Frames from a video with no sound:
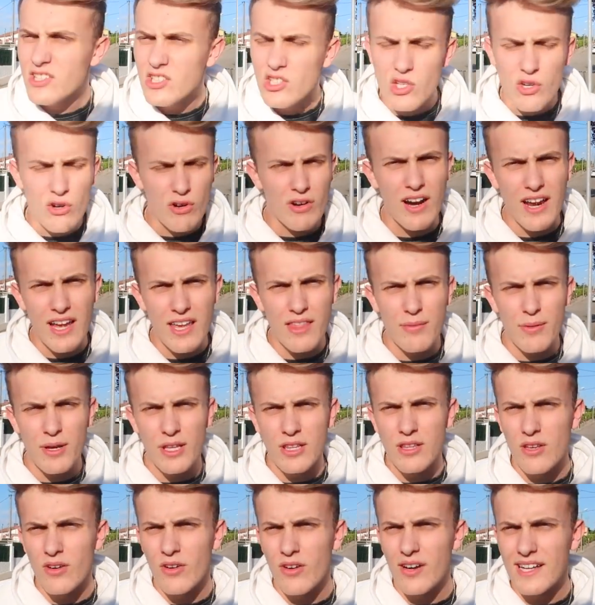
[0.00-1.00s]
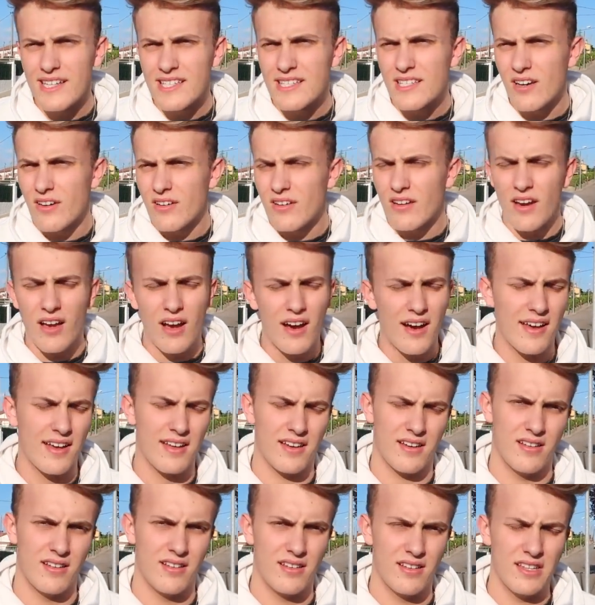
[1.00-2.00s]
I tried, but you guys are
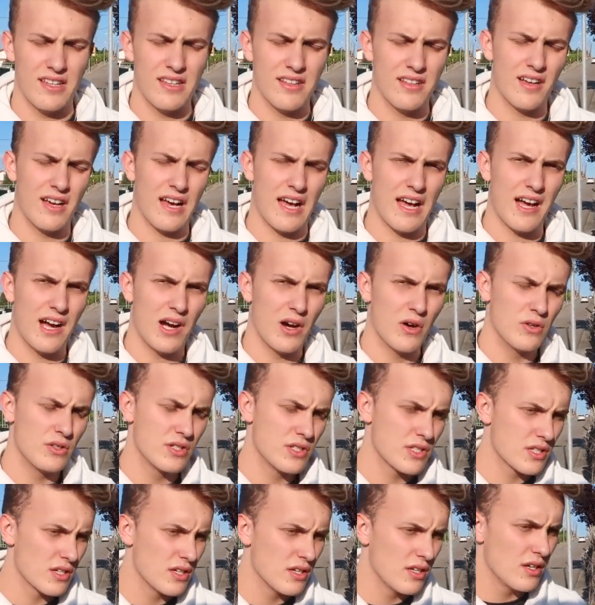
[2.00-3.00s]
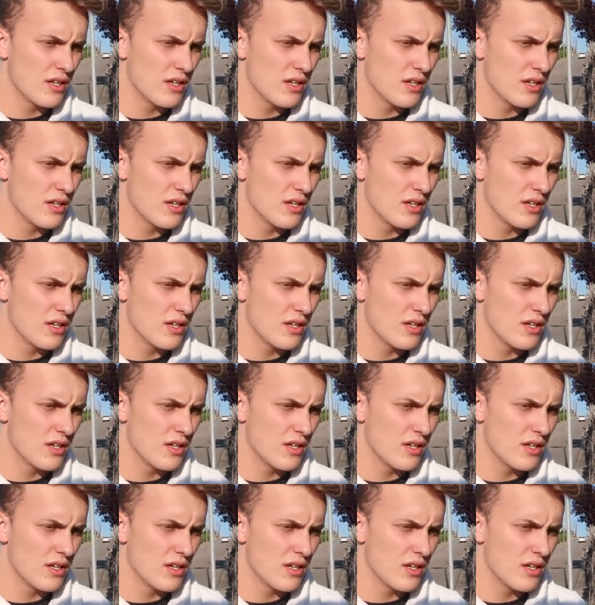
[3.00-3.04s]
not in the house.